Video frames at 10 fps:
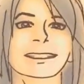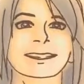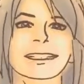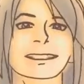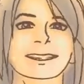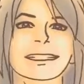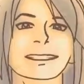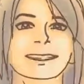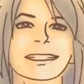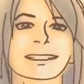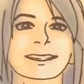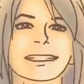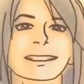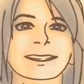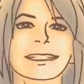written by people who don't
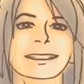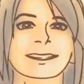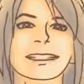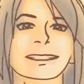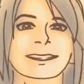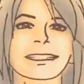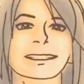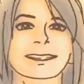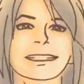themselves have siblings. Yeah.